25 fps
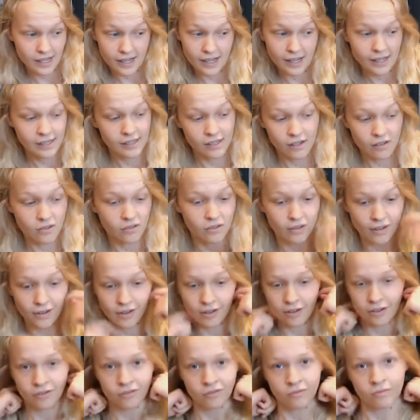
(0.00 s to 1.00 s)
I don't
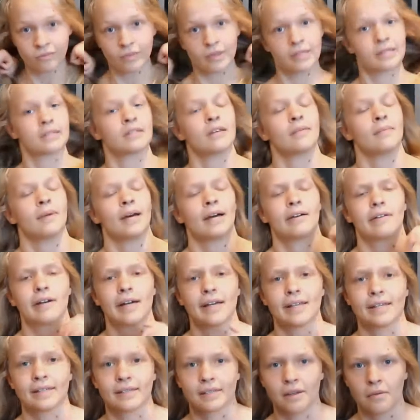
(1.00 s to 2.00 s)
know, but somehow
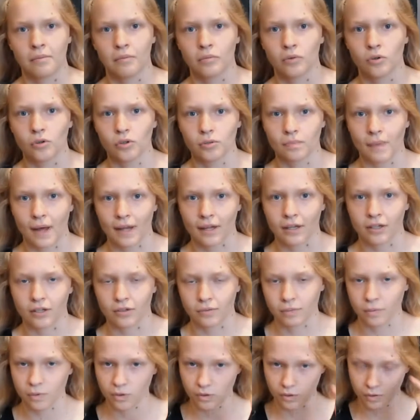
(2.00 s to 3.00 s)
I stumbled back
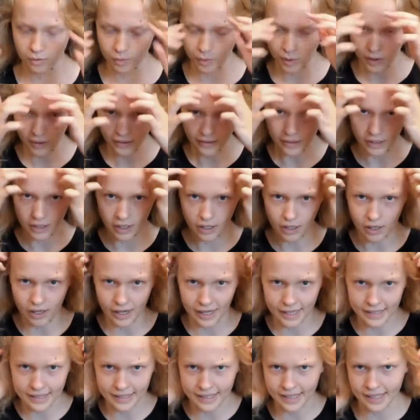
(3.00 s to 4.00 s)
upon the
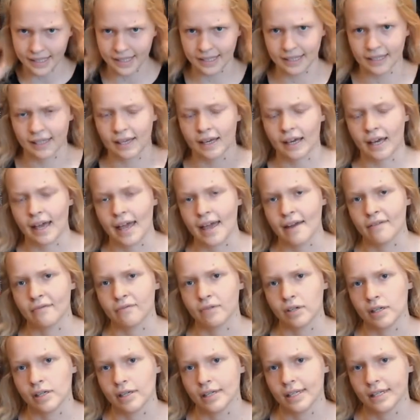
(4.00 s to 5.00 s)
idea that
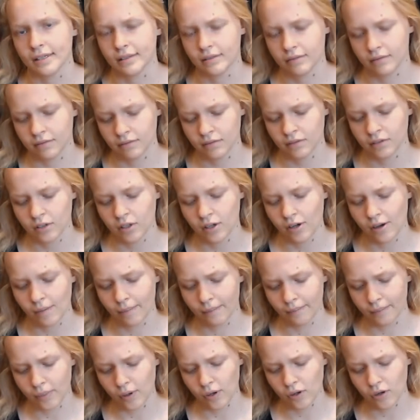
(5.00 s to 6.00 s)
every
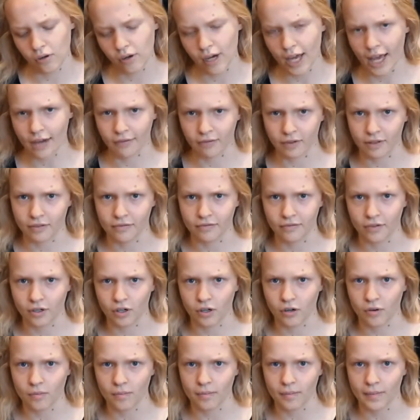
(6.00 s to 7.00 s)
book or every
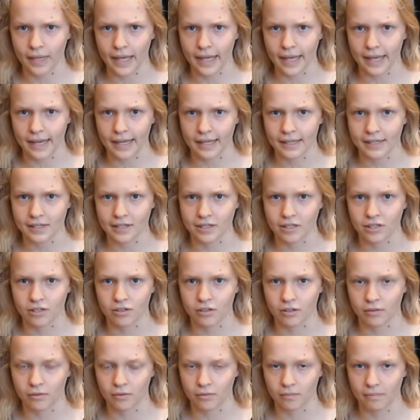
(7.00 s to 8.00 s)
film
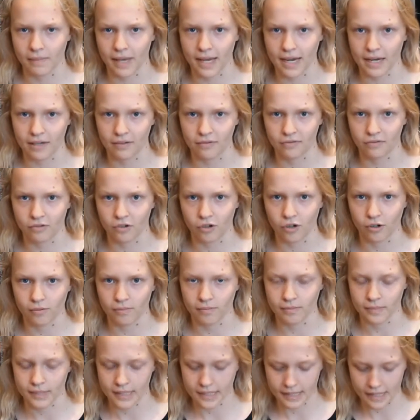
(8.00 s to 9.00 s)
is made
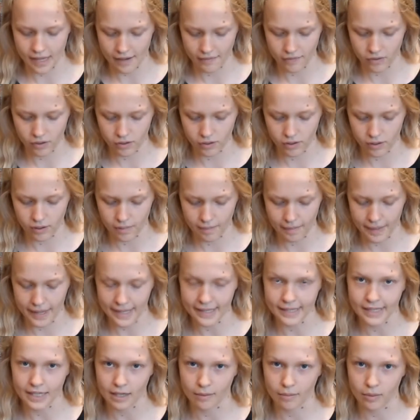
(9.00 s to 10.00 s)
from seven
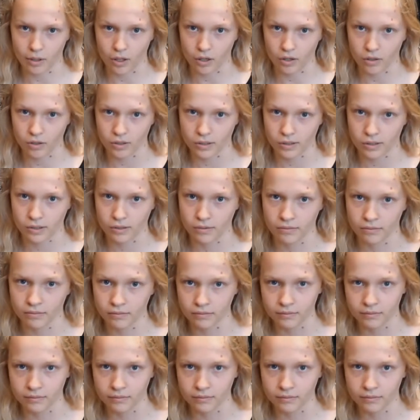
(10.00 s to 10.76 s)
basic plots